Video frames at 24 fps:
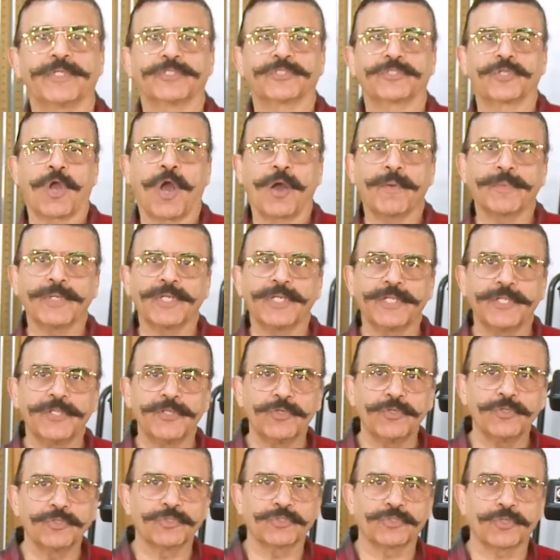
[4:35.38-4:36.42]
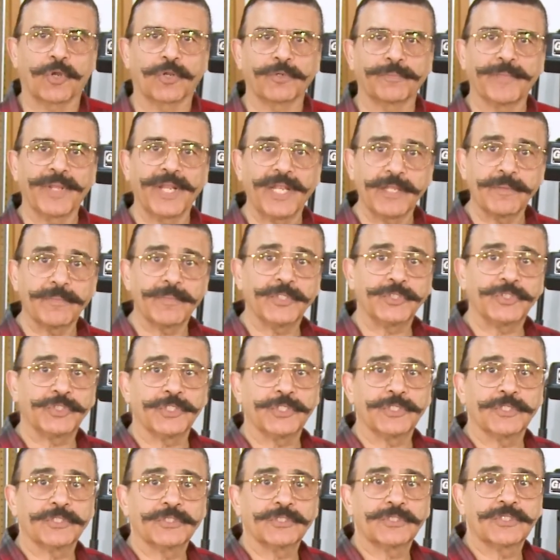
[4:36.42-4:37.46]
is commonly used on milling
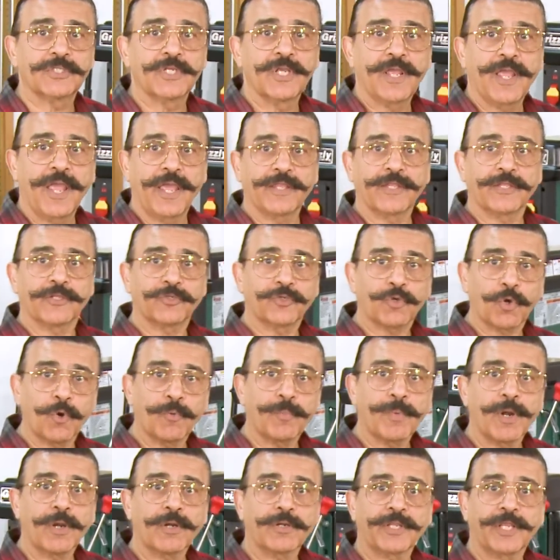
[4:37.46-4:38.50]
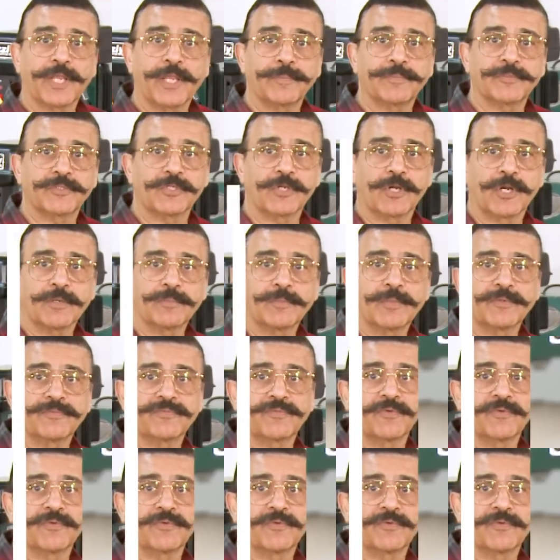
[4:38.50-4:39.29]
machines and the drawbar keeps the arbor